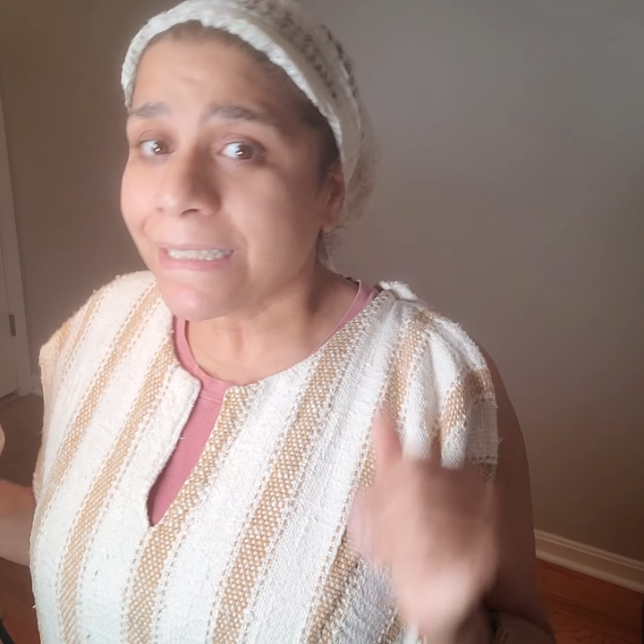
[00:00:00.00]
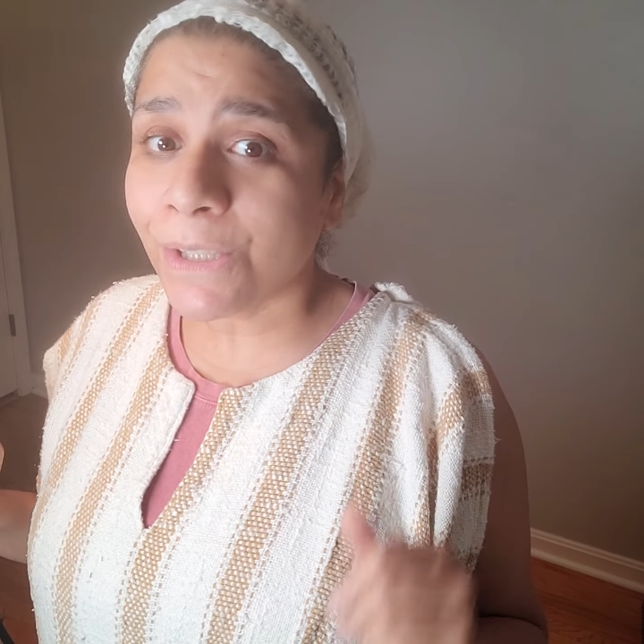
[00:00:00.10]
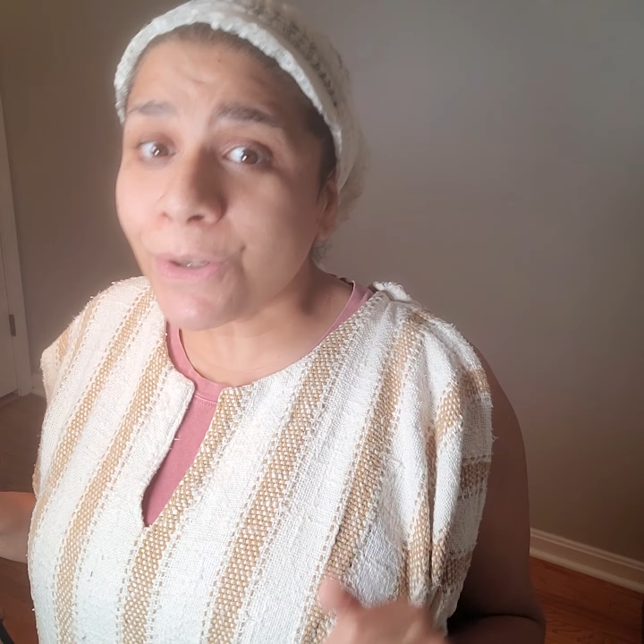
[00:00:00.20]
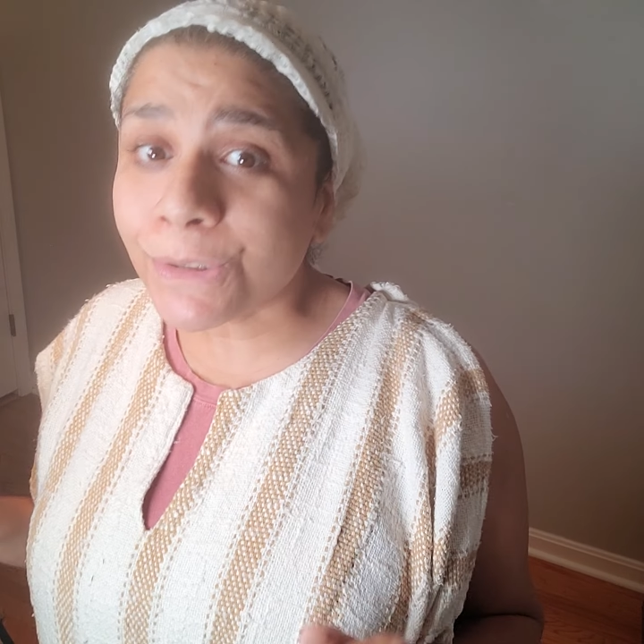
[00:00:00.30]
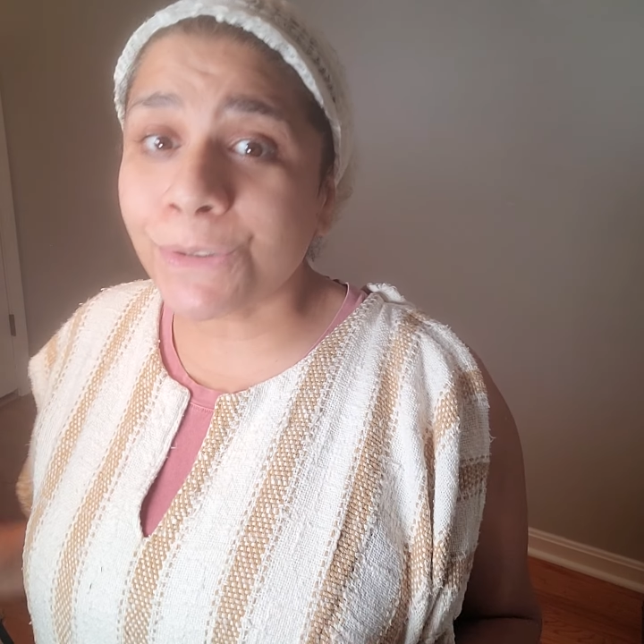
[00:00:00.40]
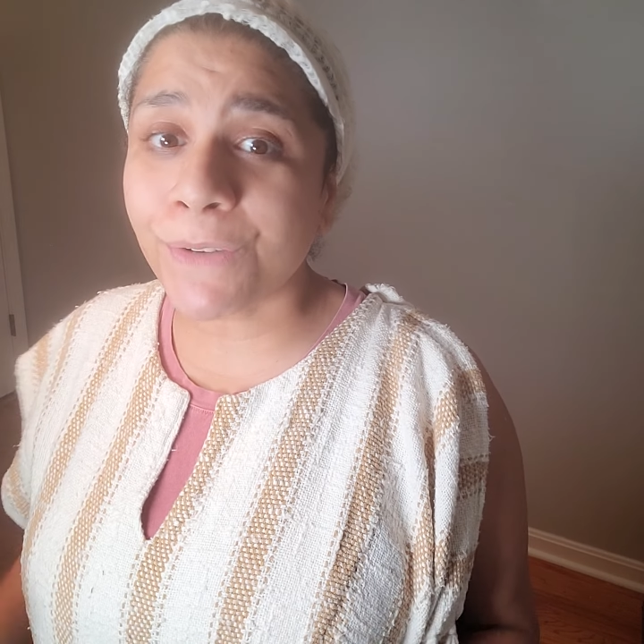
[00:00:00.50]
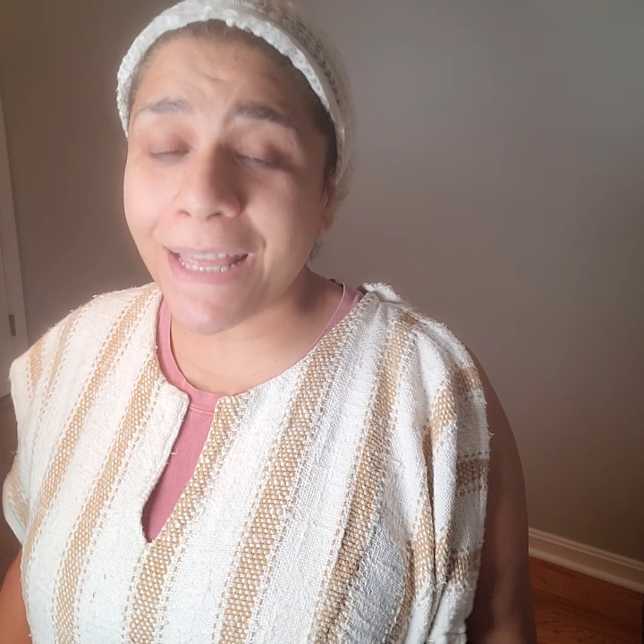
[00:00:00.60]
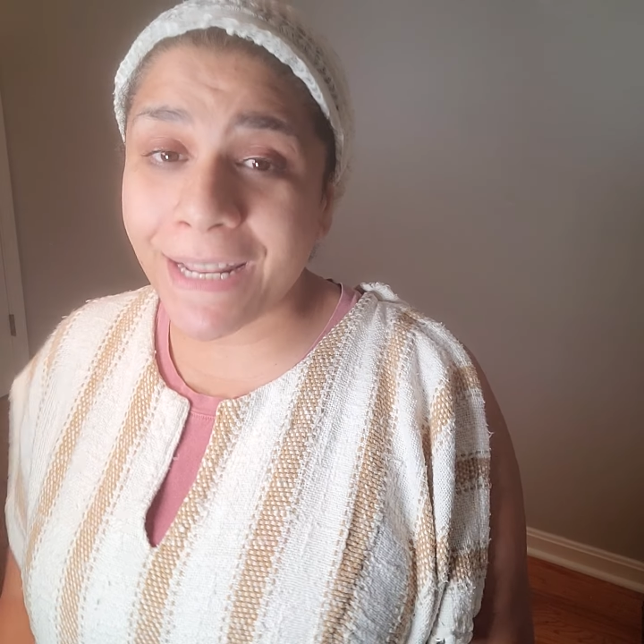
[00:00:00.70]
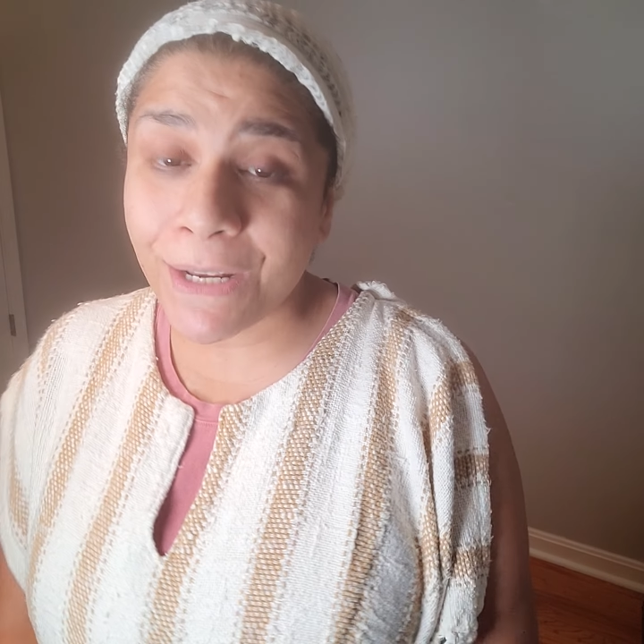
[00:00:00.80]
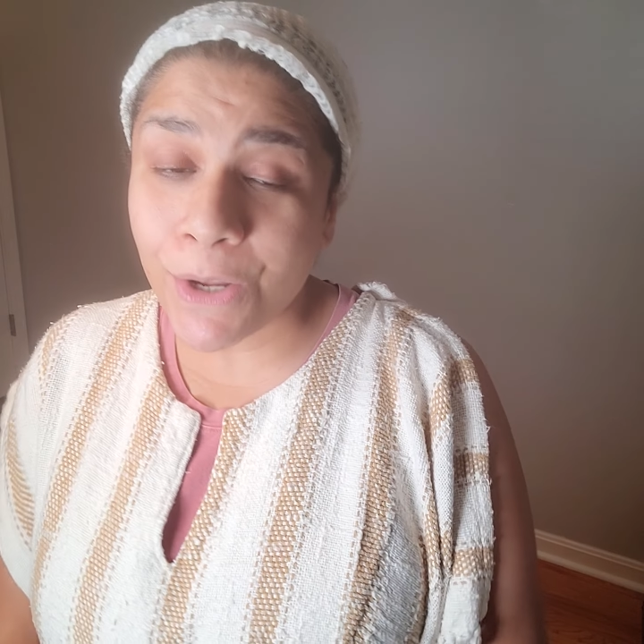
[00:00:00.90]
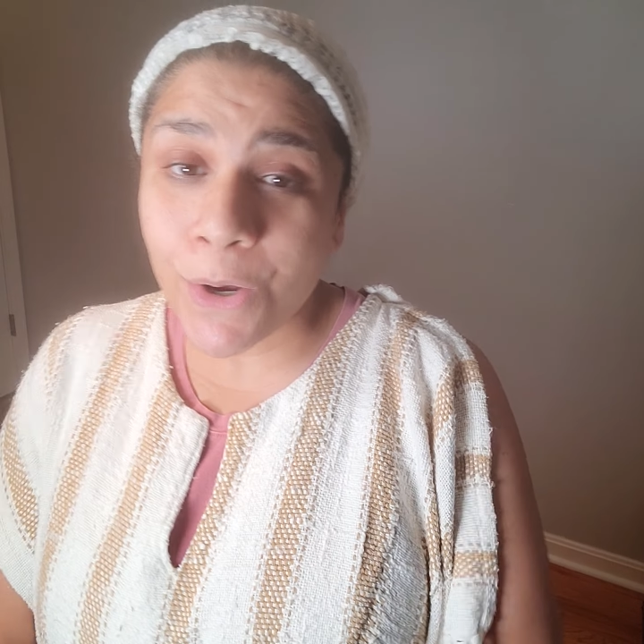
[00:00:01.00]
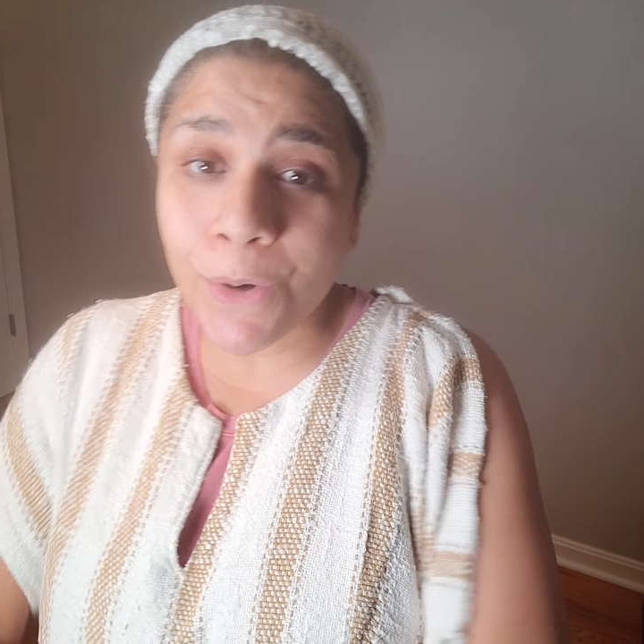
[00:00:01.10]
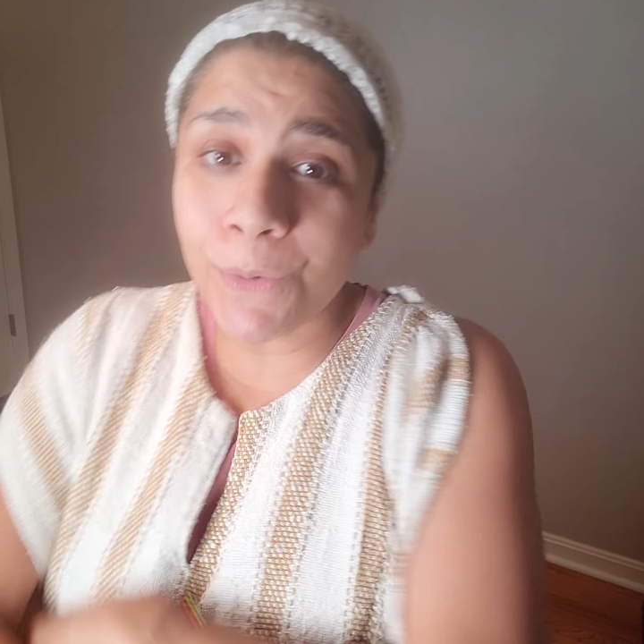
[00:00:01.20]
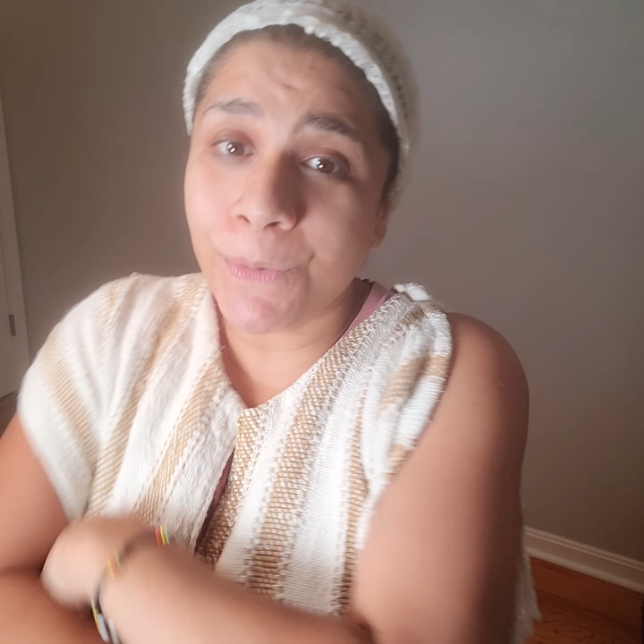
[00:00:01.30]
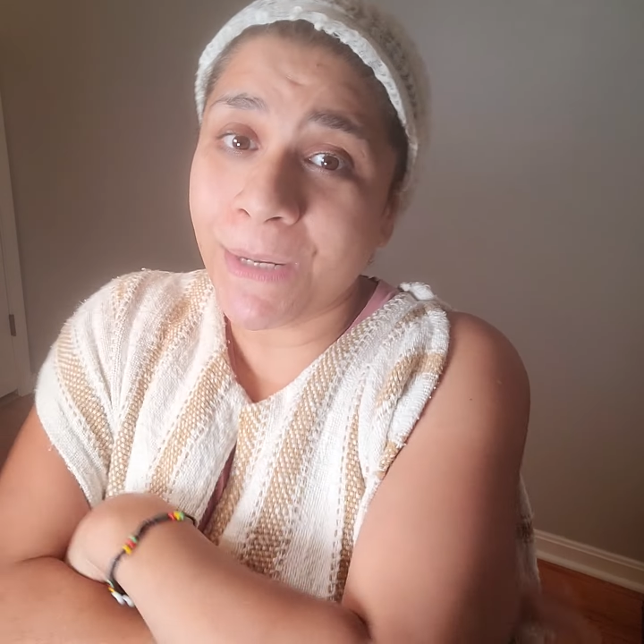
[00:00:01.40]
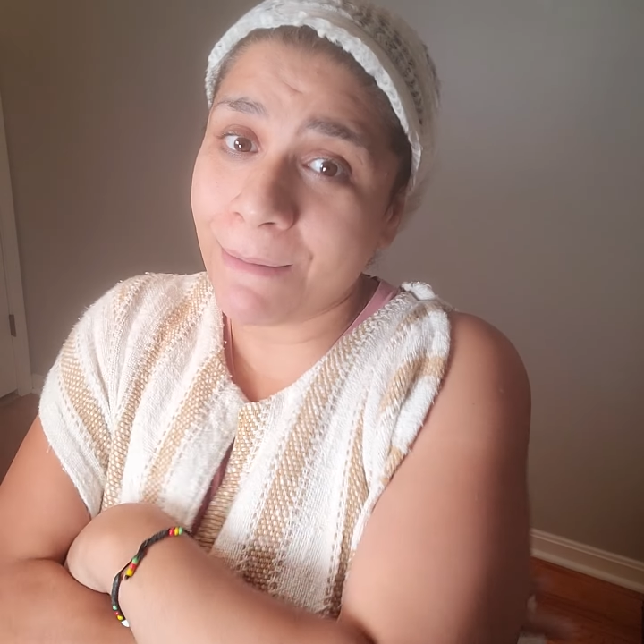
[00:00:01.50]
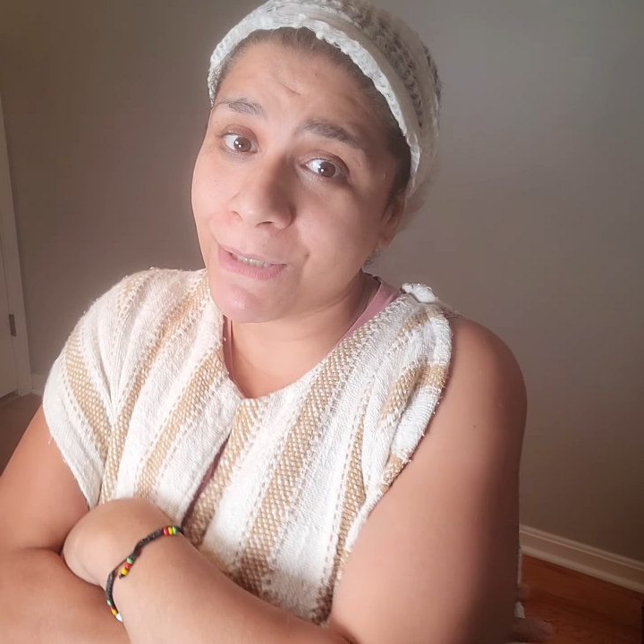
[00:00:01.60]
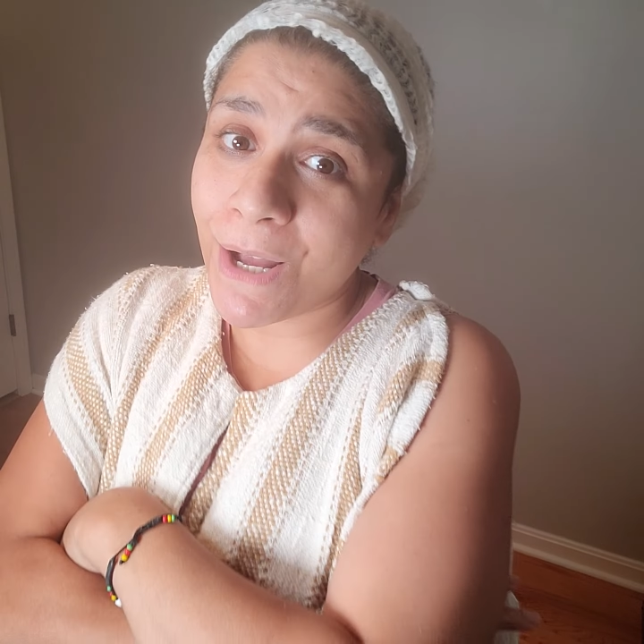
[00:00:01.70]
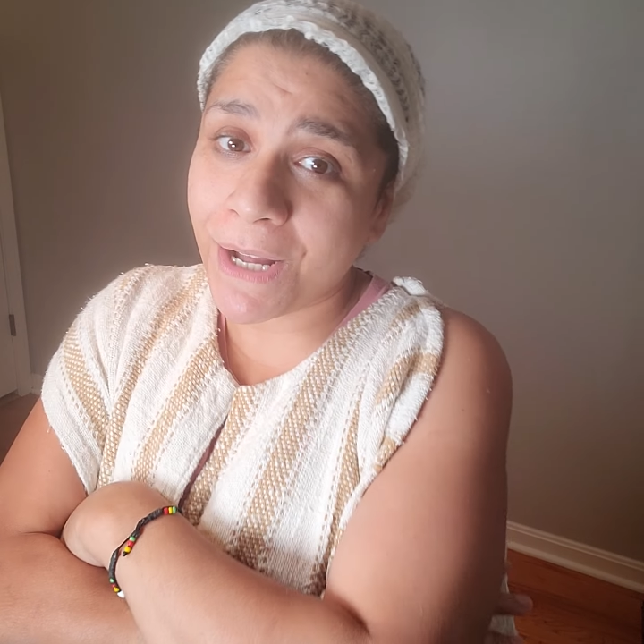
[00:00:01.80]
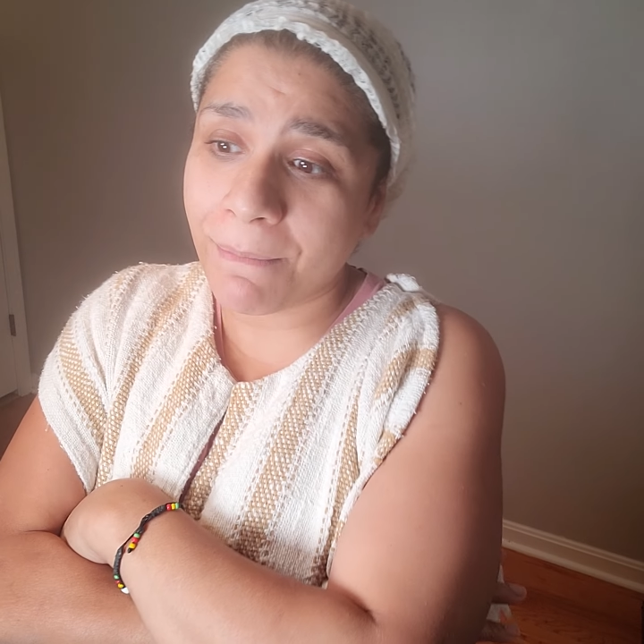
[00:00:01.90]
those who read it know what I'm
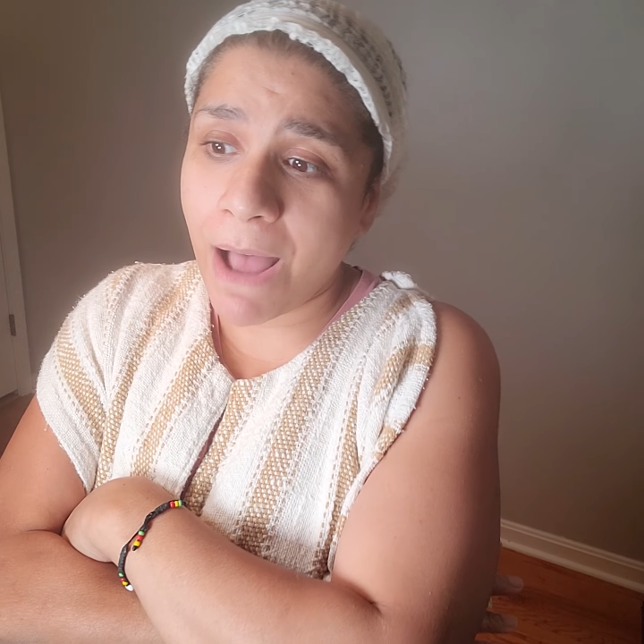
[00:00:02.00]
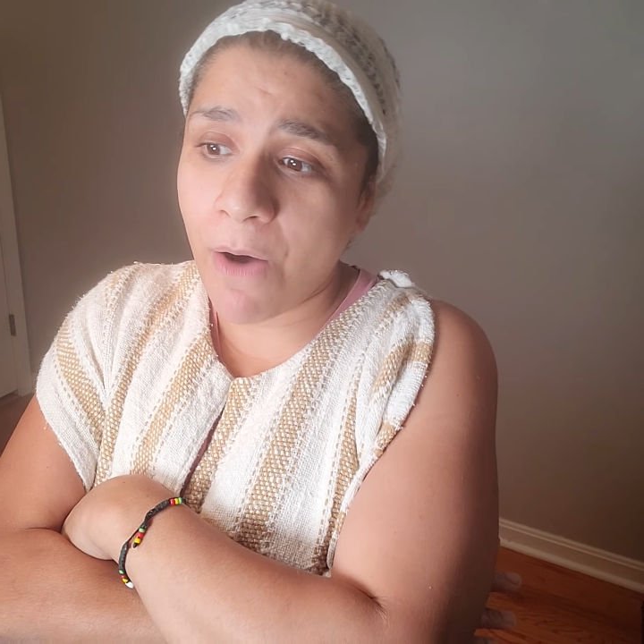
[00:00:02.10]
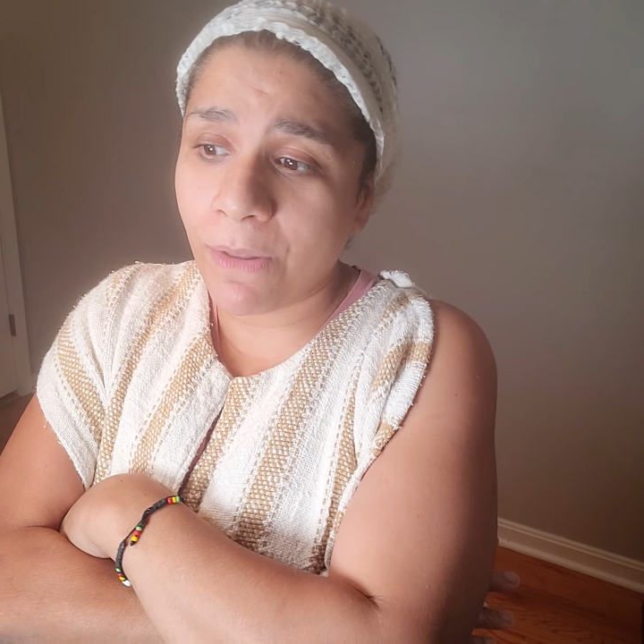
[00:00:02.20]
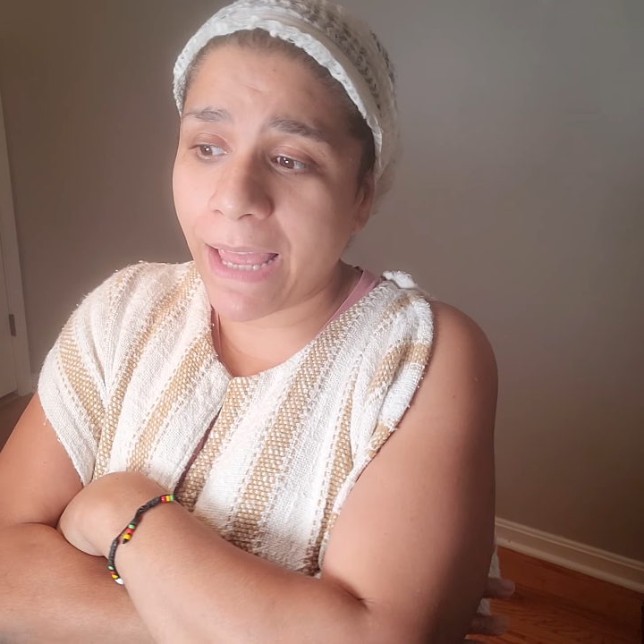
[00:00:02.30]
talking about.